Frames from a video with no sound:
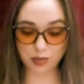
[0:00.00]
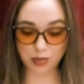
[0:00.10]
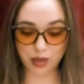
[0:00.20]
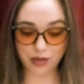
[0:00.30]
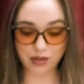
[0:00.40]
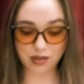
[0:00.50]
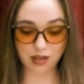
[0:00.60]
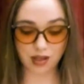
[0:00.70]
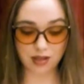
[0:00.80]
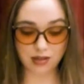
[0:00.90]
brothers,
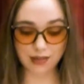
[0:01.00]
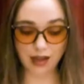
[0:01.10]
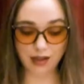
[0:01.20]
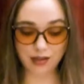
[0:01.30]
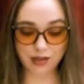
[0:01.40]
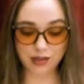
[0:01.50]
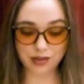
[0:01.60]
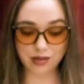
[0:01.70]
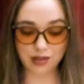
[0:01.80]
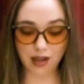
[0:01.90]
cousins, uncles,